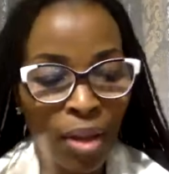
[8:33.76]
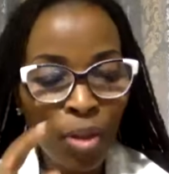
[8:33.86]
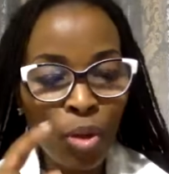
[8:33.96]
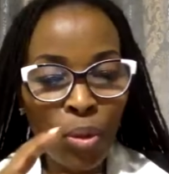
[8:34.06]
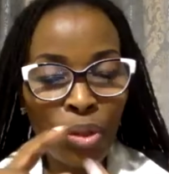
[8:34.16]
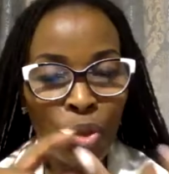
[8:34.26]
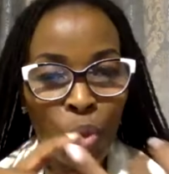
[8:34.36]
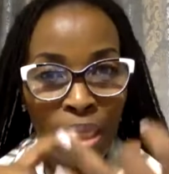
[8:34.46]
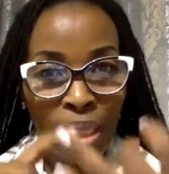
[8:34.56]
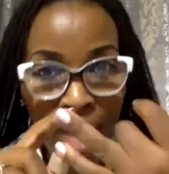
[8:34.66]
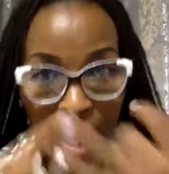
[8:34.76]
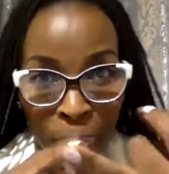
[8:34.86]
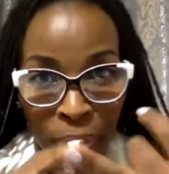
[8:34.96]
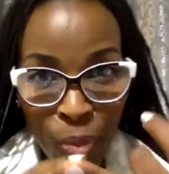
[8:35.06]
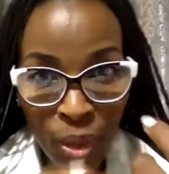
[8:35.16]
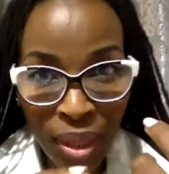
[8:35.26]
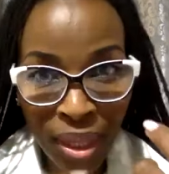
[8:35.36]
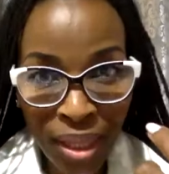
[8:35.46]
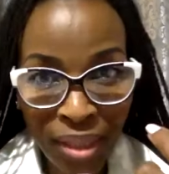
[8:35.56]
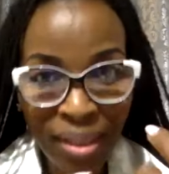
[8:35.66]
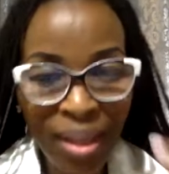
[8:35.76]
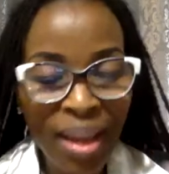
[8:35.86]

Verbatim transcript: you're going to wash nappies with it,